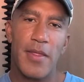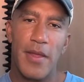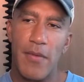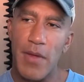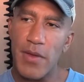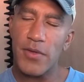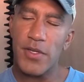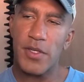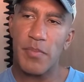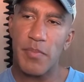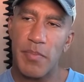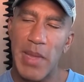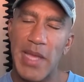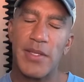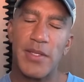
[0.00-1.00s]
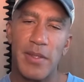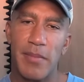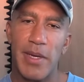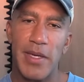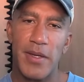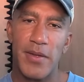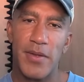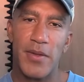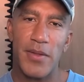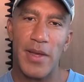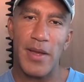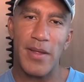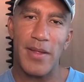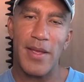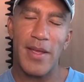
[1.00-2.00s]
They rather just pay somebody to do
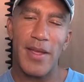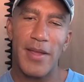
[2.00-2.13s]
that.